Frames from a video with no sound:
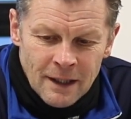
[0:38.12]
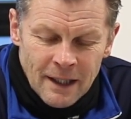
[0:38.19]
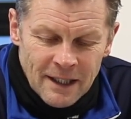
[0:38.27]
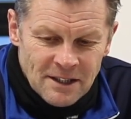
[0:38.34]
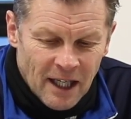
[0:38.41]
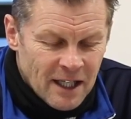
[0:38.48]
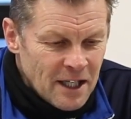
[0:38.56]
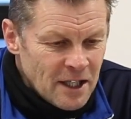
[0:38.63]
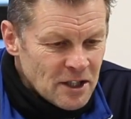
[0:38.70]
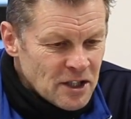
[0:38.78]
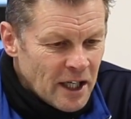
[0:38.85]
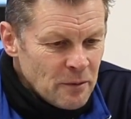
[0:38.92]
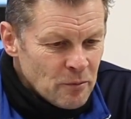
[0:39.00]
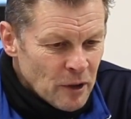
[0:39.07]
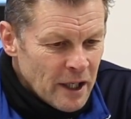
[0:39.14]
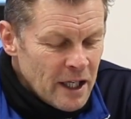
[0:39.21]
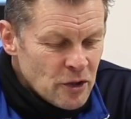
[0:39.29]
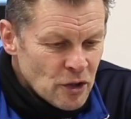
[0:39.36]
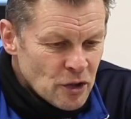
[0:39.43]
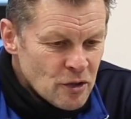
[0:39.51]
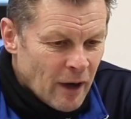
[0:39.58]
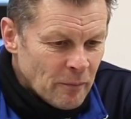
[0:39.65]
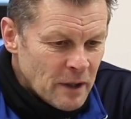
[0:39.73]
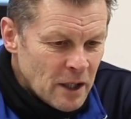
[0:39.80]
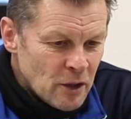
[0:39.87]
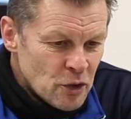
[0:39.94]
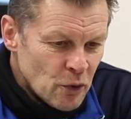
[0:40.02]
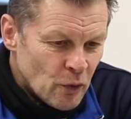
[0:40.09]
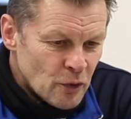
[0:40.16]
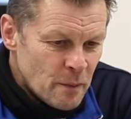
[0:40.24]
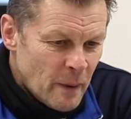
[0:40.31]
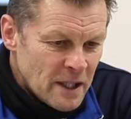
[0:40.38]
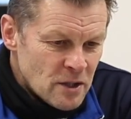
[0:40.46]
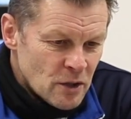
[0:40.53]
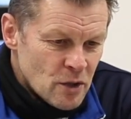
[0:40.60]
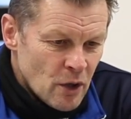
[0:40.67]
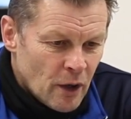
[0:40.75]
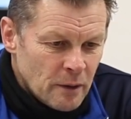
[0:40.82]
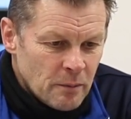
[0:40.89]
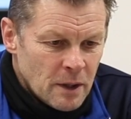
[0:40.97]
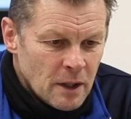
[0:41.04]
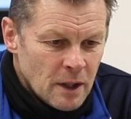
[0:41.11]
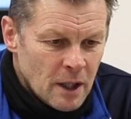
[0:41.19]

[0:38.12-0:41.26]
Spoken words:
Exactly the same, really, just crammed in a short space of time.